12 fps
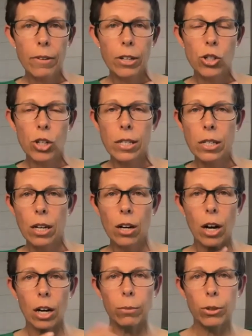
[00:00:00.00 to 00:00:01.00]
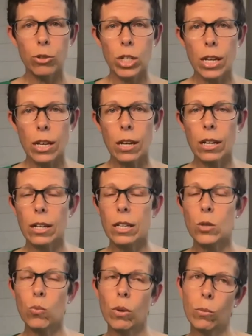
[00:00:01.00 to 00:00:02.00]
of adjusted our routine
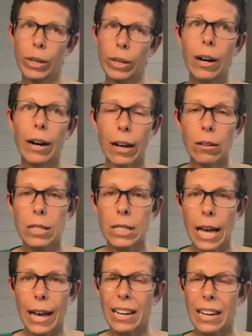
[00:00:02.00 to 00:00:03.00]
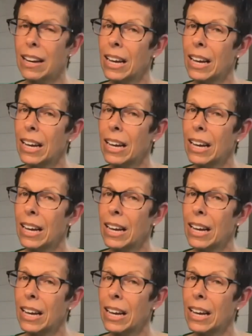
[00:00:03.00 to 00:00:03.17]
is when we are outside